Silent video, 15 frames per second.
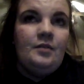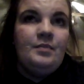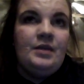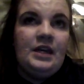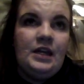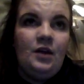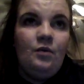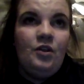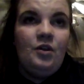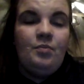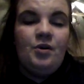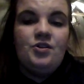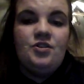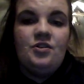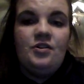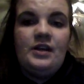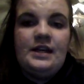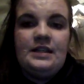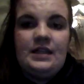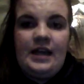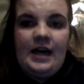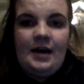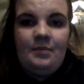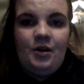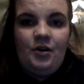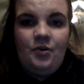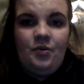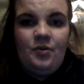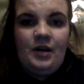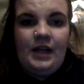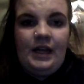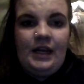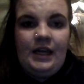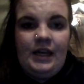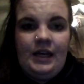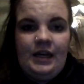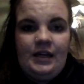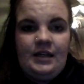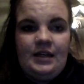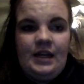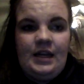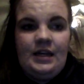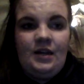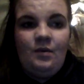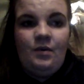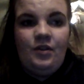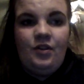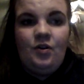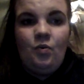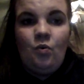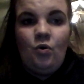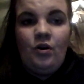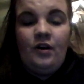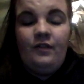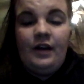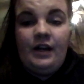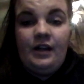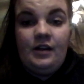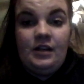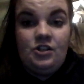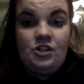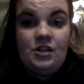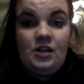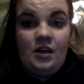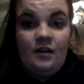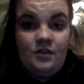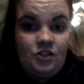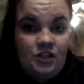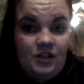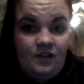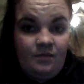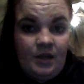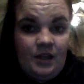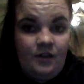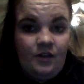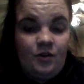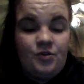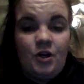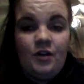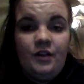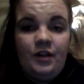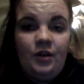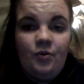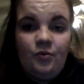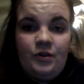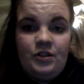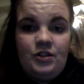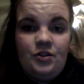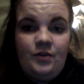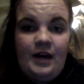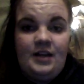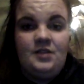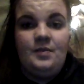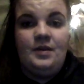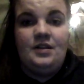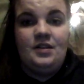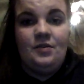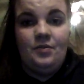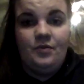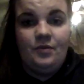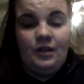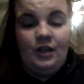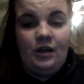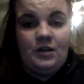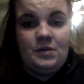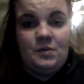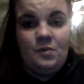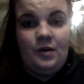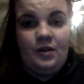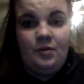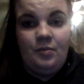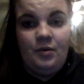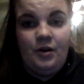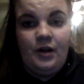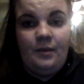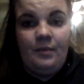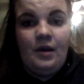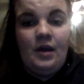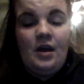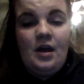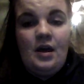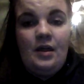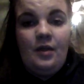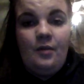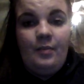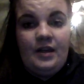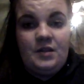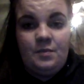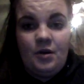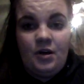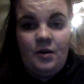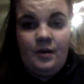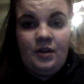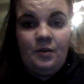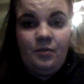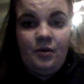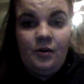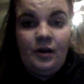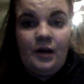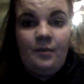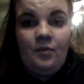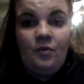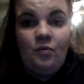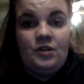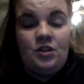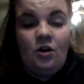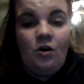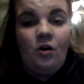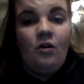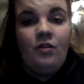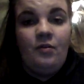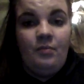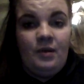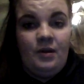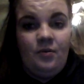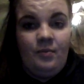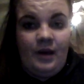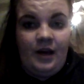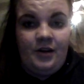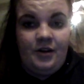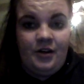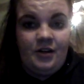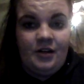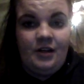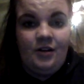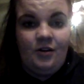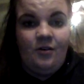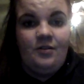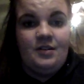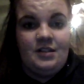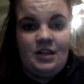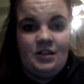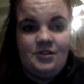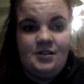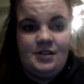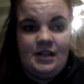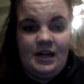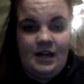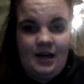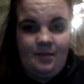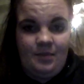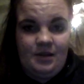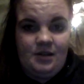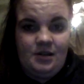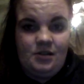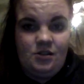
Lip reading: Beginning with a personalized lab coat and ending with an award of recognition of achievement, those aren't the only two aspects that were really awesome about the program. The best part about the program was all the middle matter and all the sessions that happened.